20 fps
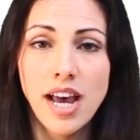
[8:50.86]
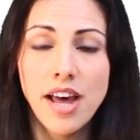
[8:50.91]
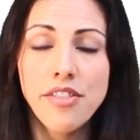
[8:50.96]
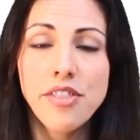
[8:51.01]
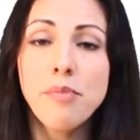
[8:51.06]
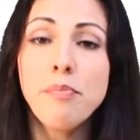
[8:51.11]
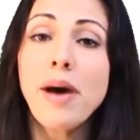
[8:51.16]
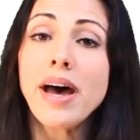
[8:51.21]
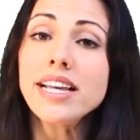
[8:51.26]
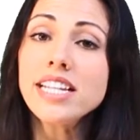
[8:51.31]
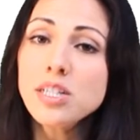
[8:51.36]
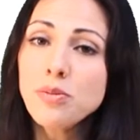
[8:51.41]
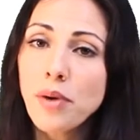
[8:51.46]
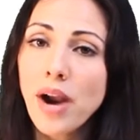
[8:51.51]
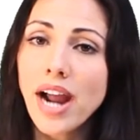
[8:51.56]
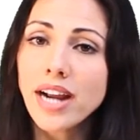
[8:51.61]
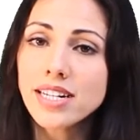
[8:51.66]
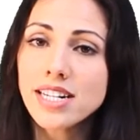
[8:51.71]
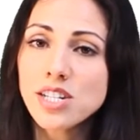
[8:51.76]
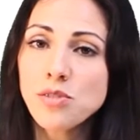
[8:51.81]
The best
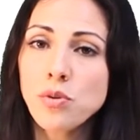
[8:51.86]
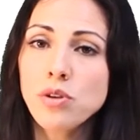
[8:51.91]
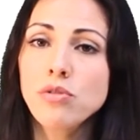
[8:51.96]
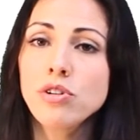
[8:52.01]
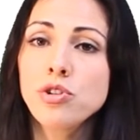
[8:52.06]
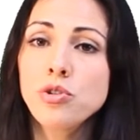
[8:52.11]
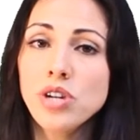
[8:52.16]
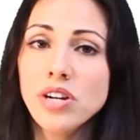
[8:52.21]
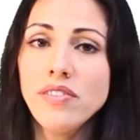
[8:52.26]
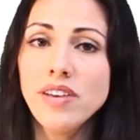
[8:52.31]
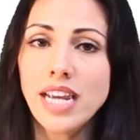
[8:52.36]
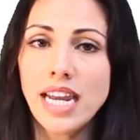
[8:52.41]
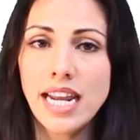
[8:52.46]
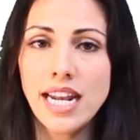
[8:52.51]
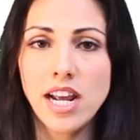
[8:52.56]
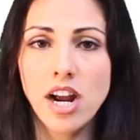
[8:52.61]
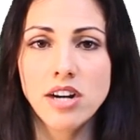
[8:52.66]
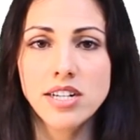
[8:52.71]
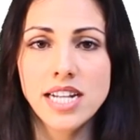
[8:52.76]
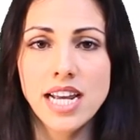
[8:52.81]
practice when retrieving
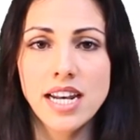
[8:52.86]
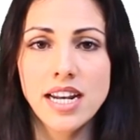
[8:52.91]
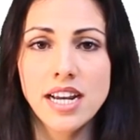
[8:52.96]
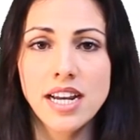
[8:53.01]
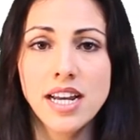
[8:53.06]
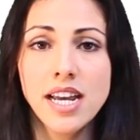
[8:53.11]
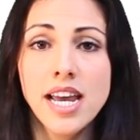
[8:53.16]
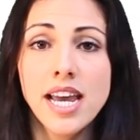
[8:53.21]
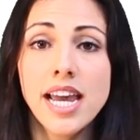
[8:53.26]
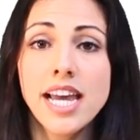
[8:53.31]
EDR data